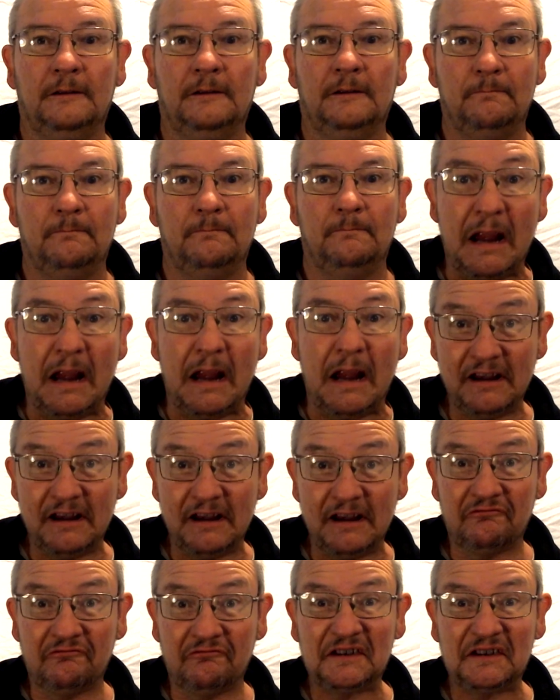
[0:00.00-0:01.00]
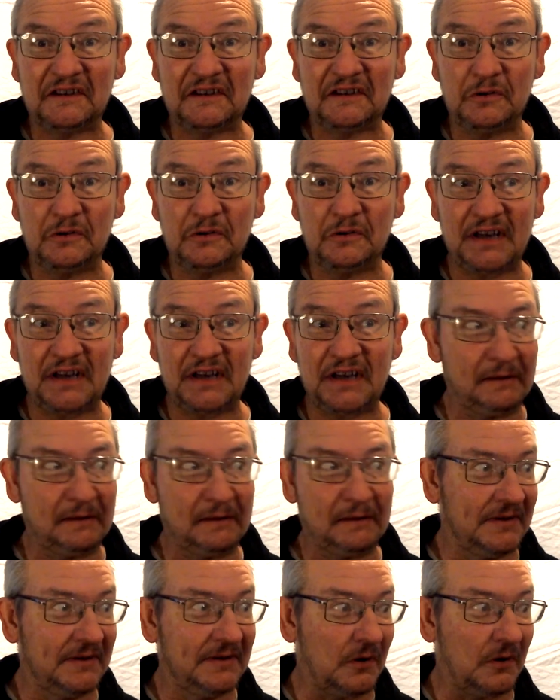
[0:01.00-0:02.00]
Merry Christmas,
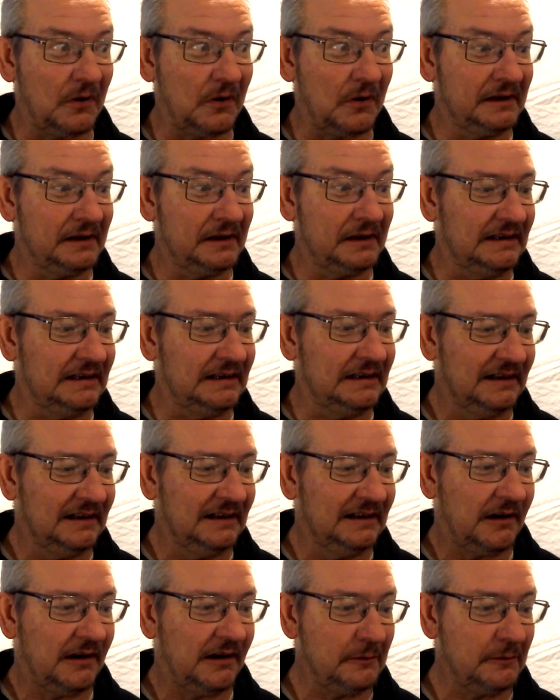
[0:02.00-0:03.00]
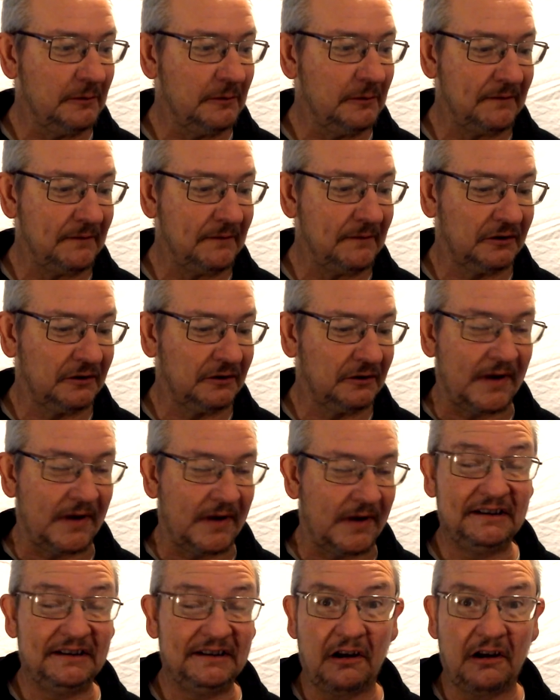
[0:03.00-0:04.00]
everyone! I'm having a
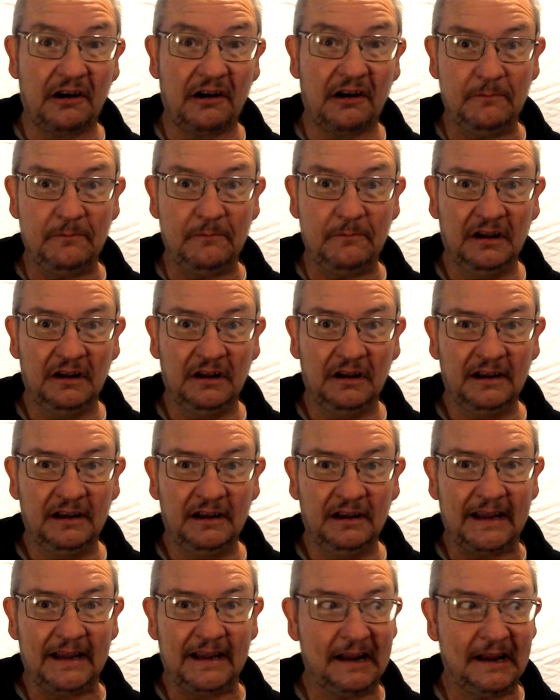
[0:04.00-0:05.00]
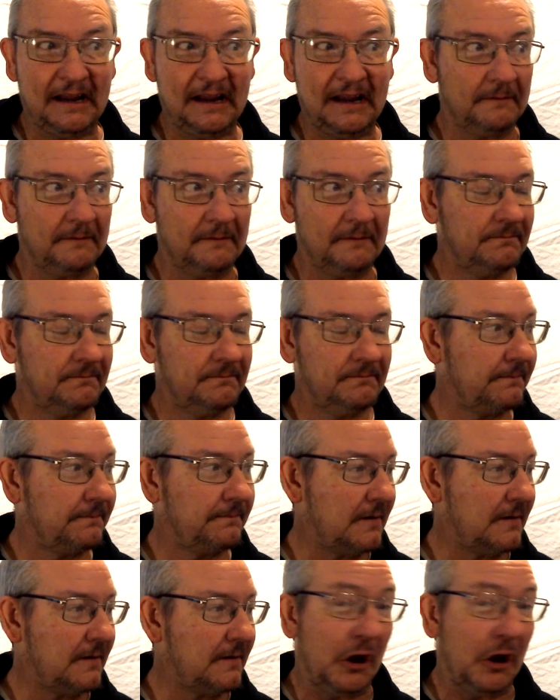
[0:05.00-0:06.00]
great time here,
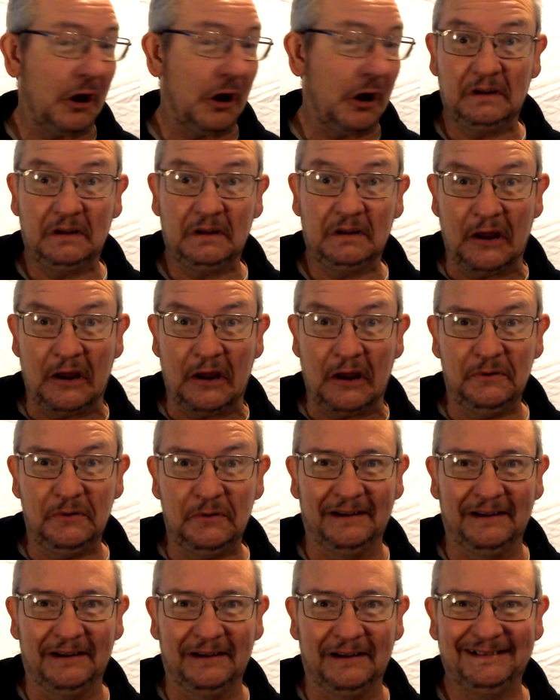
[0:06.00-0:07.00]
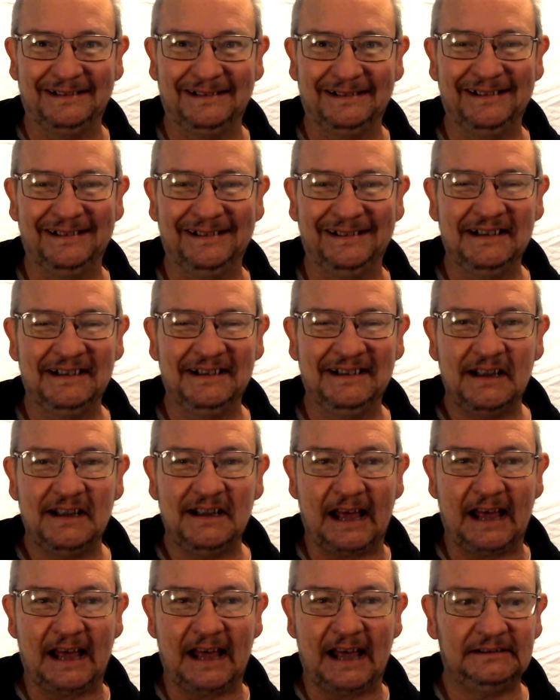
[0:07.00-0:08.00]
home alone.
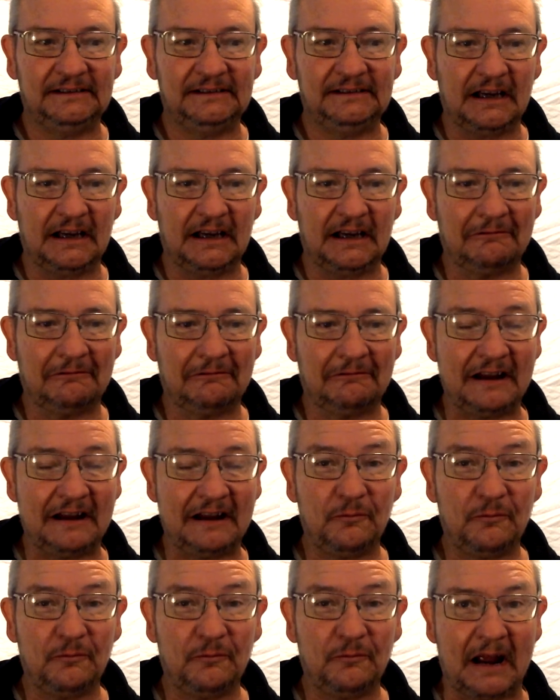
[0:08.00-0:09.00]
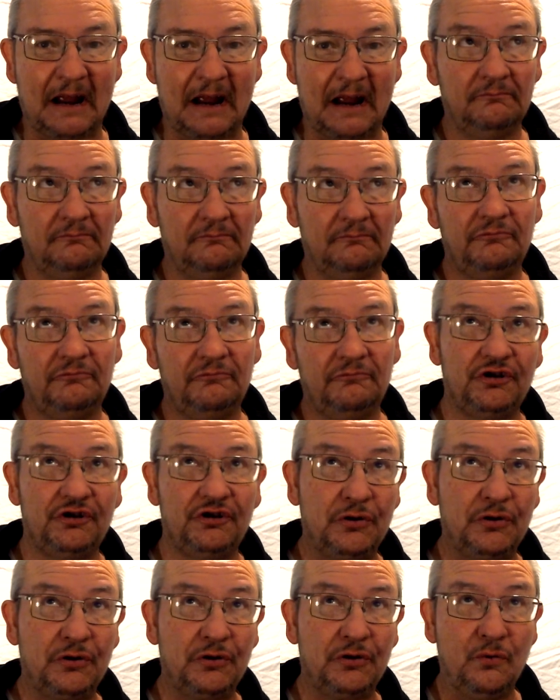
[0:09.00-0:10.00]
And uh, about
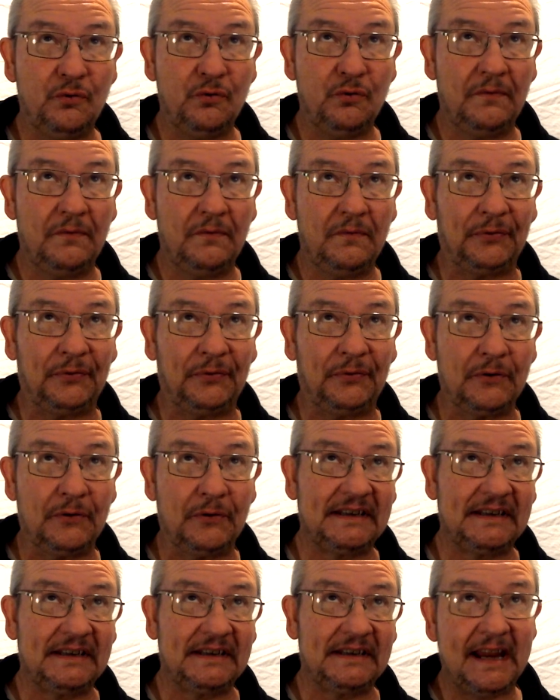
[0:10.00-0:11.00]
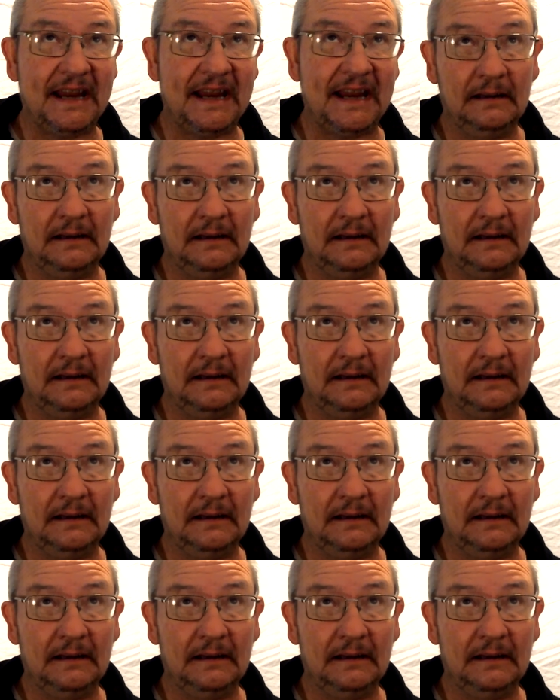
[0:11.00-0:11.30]
2.30,